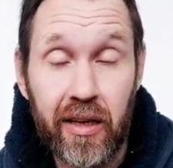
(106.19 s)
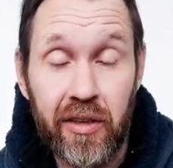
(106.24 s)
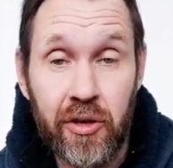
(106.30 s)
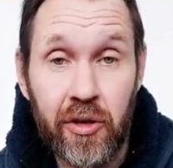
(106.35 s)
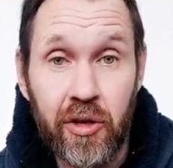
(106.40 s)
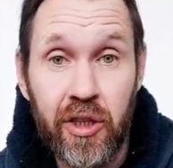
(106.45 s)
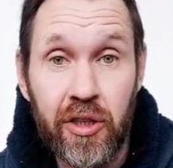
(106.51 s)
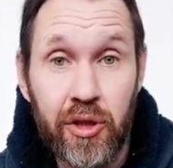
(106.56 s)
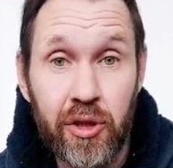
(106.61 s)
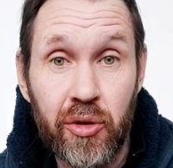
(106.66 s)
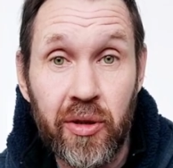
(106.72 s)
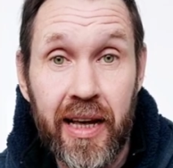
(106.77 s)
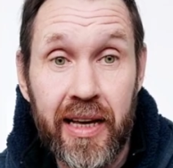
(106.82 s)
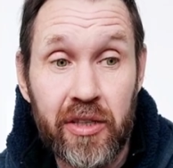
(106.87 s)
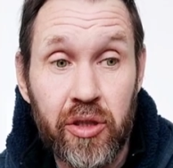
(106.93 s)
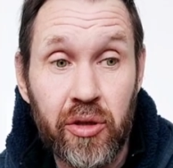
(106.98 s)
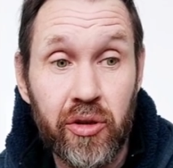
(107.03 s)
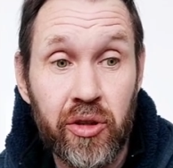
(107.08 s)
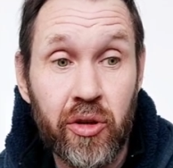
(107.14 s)
And you can do
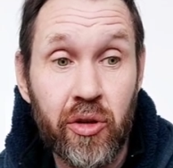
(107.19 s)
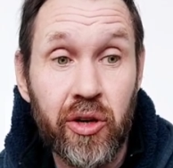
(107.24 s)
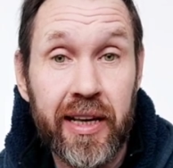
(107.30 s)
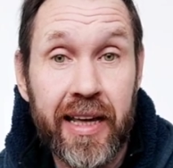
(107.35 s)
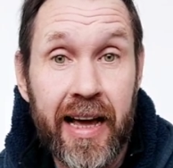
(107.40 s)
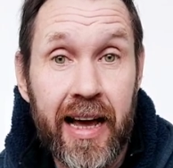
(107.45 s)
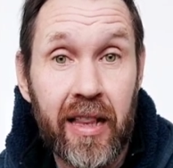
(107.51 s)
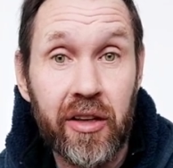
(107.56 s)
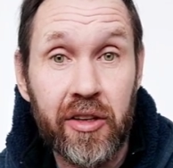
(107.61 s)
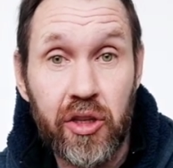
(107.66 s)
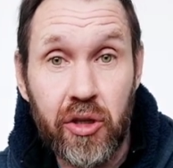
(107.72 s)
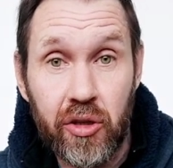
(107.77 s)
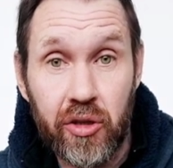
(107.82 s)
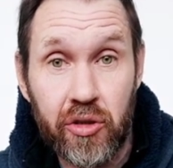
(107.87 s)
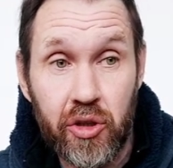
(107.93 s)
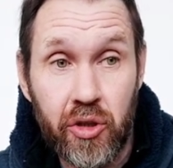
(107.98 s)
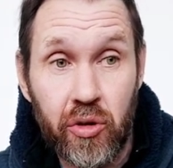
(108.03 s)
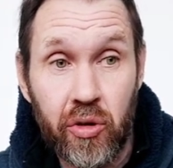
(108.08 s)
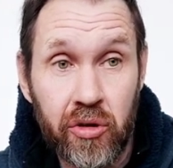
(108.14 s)
that too. You can go to Gala, you
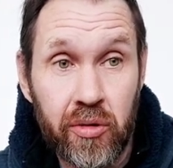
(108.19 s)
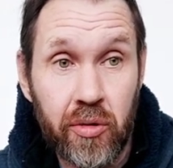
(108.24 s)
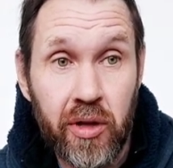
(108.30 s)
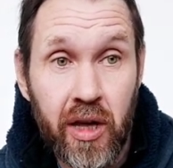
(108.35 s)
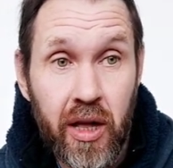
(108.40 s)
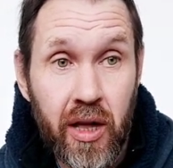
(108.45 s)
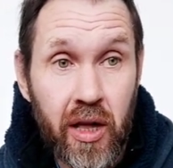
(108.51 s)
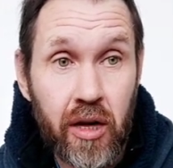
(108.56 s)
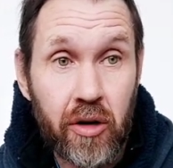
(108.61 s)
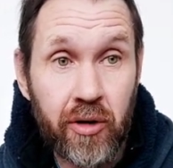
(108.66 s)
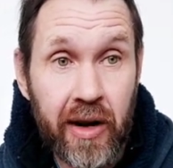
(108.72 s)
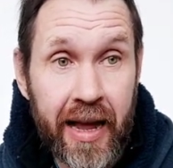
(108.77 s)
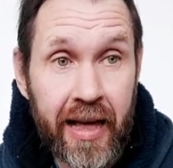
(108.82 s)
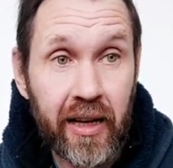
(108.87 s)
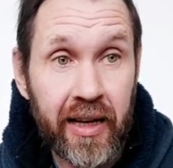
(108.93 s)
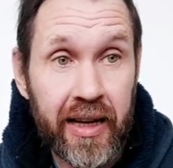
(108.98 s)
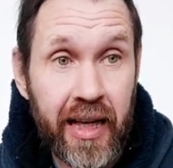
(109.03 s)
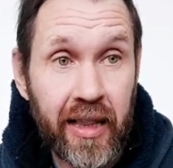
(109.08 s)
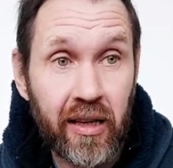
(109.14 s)
can scroll to
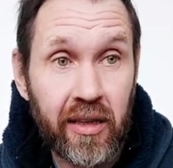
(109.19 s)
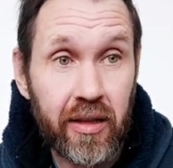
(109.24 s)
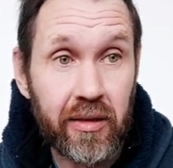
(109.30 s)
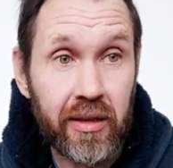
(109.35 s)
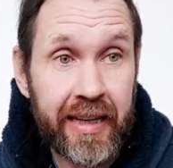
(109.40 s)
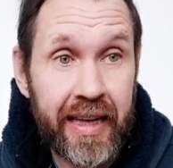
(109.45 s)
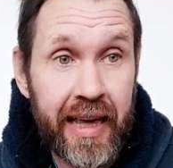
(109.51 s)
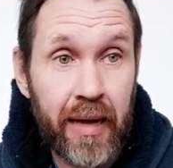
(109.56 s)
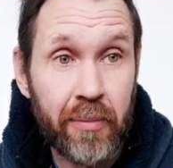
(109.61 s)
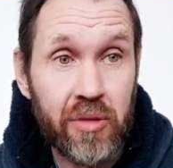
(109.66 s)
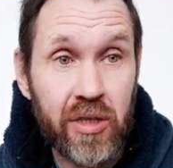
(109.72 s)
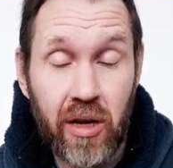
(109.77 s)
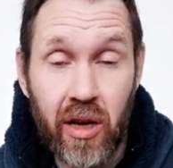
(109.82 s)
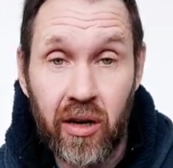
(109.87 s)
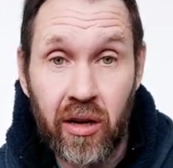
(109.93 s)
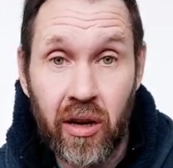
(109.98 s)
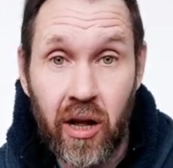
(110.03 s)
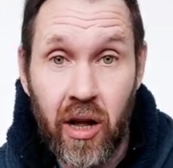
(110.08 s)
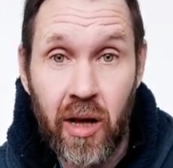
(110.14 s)

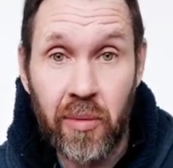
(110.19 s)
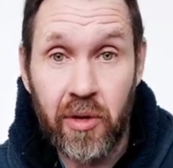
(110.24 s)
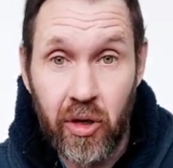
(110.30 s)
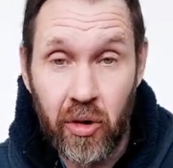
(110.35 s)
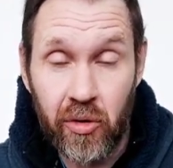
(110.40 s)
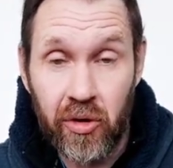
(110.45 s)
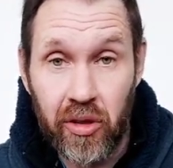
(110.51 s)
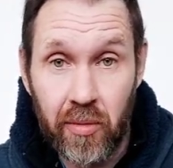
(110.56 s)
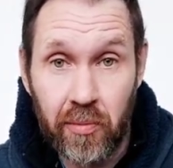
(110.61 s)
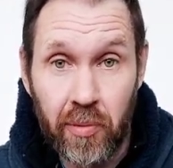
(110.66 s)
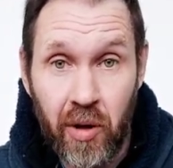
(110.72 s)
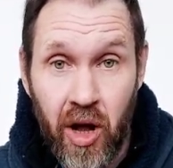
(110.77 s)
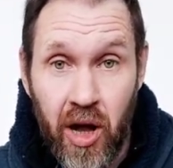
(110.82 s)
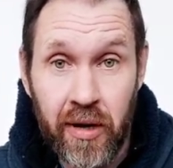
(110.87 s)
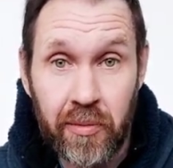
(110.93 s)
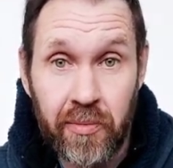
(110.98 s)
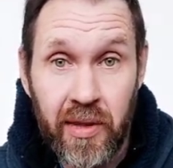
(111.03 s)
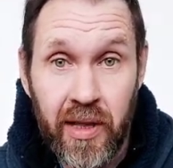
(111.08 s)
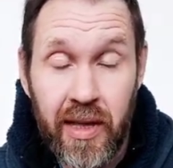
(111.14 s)
galagames.com, you go to the
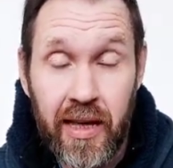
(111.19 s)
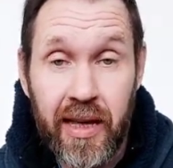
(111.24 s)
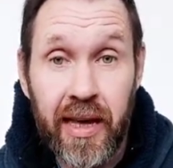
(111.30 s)
bottom,